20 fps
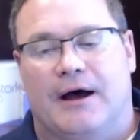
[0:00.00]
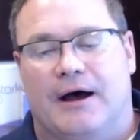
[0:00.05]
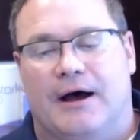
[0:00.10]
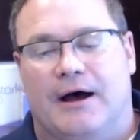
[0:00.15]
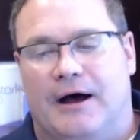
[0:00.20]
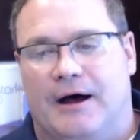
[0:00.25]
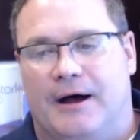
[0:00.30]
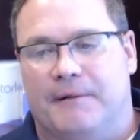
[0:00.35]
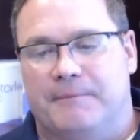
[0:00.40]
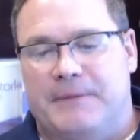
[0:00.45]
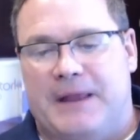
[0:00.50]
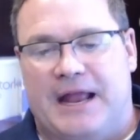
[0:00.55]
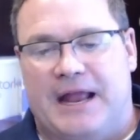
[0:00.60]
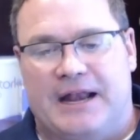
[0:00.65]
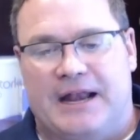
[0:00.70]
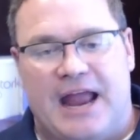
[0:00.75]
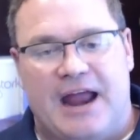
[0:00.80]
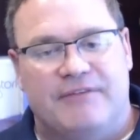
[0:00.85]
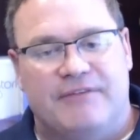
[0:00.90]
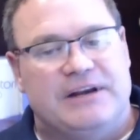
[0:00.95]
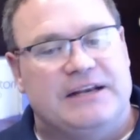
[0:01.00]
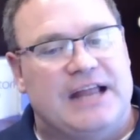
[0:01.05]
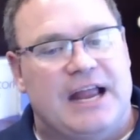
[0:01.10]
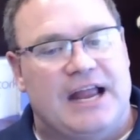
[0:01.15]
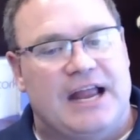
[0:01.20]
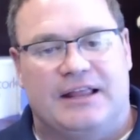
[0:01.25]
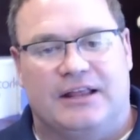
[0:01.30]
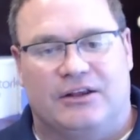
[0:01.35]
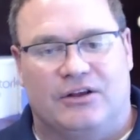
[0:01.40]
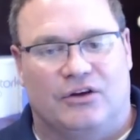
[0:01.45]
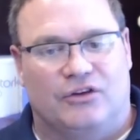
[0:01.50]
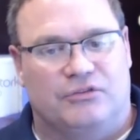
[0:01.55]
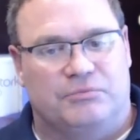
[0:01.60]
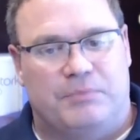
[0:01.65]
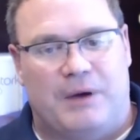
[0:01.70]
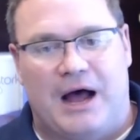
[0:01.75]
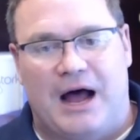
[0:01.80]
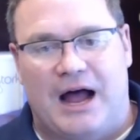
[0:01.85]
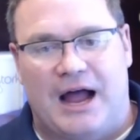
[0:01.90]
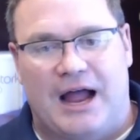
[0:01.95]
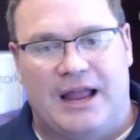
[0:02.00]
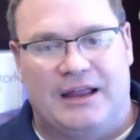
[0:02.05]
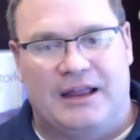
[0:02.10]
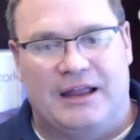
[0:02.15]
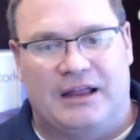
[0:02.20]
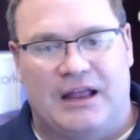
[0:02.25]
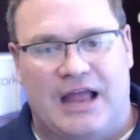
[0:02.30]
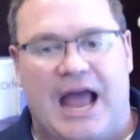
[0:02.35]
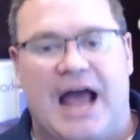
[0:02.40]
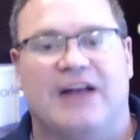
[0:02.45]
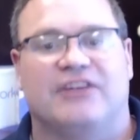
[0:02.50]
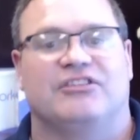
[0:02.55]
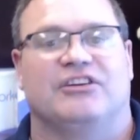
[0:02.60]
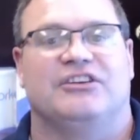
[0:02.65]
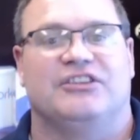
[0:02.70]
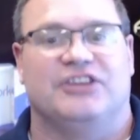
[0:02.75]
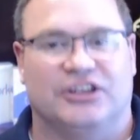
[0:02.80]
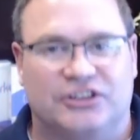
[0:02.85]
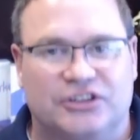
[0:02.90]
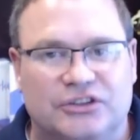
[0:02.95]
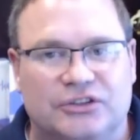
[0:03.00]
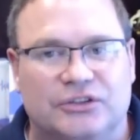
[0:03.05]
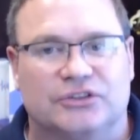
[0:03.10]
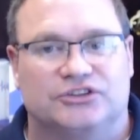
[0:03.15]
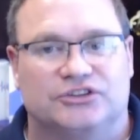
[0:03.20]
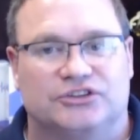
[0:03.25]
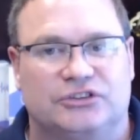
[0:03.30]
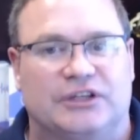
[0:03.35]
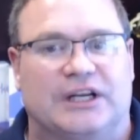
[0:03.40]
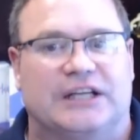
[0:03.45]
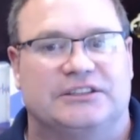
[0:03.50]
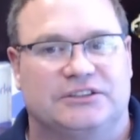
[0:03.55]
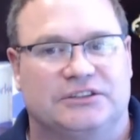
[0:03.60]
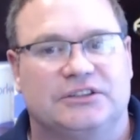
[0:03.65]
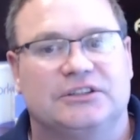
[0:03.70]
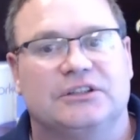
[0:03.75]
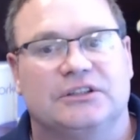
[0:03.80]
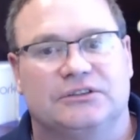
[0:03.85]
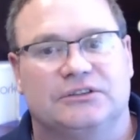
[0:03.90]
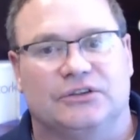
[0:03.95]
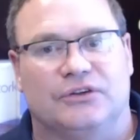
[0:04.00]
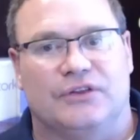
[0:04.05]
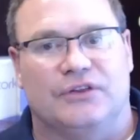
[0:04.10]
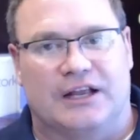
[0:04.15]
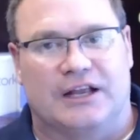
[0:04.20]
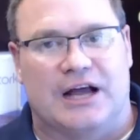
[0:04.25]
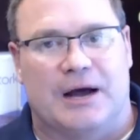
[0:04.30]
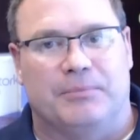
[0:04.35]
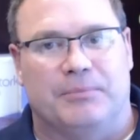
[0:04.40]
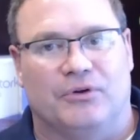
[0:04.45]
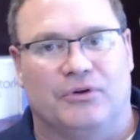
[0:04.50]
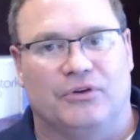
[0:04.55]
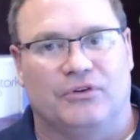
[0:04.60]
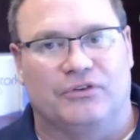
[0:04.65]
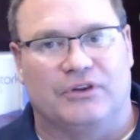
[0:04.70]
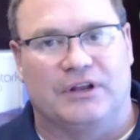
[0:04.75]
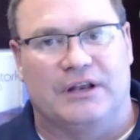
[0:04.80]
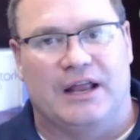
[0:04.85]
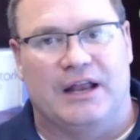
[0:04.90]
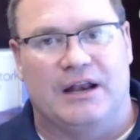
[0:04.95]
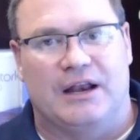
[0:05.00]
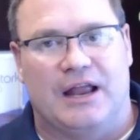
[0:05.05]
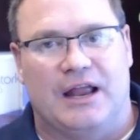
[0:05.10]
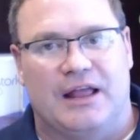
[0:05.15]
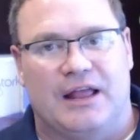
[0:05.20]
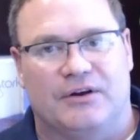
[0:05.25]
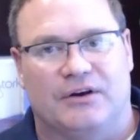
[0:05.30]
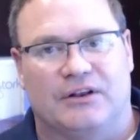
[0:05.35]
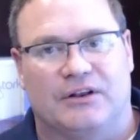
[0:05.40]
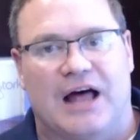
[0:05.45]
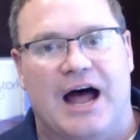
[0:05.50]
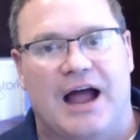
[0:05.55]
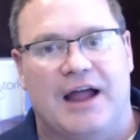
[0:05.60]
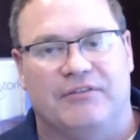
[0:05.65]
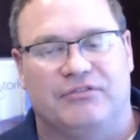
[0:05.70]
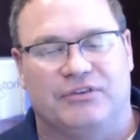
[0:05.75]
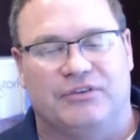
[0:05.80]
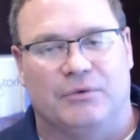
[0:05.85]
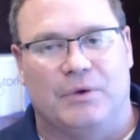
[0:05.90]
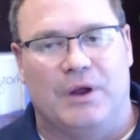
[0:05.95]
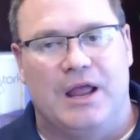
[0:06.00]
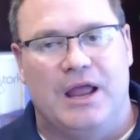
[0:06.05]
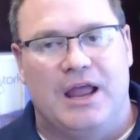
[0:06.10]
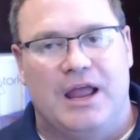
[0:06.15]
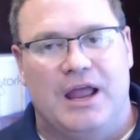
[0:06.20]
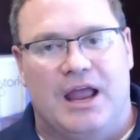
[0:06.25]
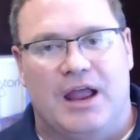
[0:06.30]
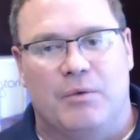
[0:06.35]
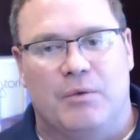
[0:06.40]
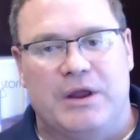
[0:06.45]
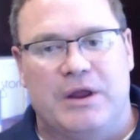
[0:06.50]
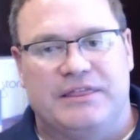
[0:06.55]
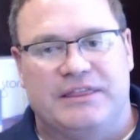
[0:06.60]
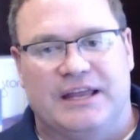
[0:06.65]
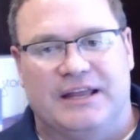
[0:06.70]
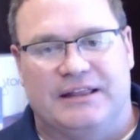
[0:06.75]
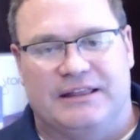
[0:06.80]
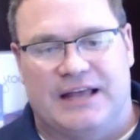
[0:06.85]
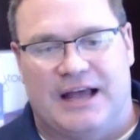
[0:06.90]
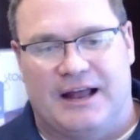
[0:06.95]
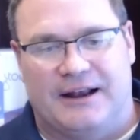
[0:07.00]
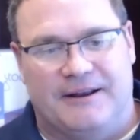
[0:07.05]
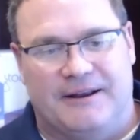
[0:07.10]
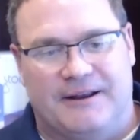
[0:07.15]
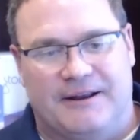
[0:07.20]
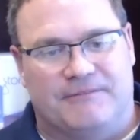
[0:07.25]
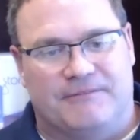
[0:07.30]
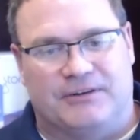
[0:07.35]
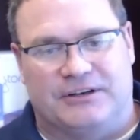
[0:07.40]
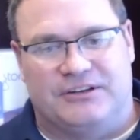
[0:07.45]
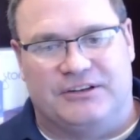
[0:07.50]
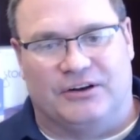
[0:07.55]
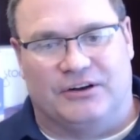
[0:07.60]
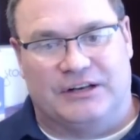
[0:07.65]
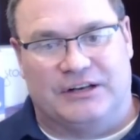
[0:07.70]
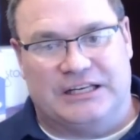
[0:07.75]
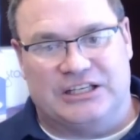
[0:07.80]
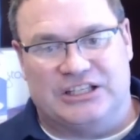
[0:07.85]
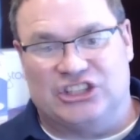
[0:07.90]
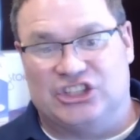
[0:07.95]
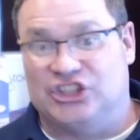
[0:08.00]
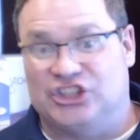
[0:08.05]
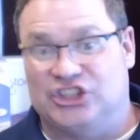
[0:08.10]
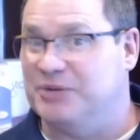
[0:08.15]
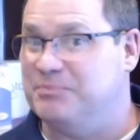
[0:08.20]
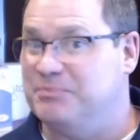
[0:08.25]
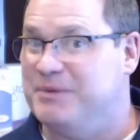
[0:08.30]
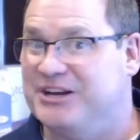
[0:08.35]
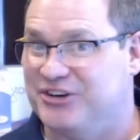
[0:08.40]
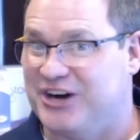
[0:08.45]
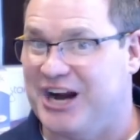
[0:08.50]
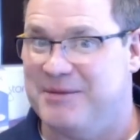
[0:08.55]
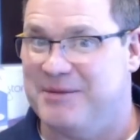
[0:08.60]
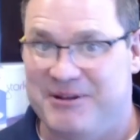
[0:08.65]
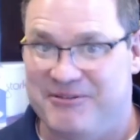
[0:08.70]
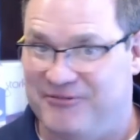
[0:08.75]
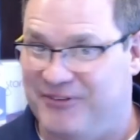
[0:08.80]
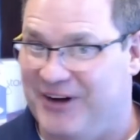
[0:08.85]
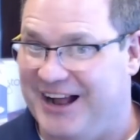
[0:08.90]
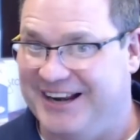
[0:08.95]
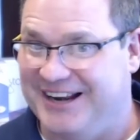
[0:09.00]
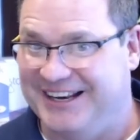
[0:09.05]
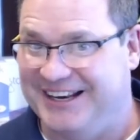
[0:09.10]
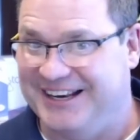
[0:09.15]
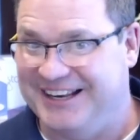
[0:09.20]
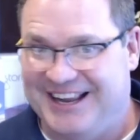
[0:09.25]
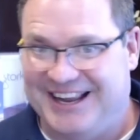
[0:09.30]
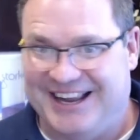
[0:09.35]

And every day that goes by adds additional stress to the couples and their lives. And we think that fertility should be trying to be fun.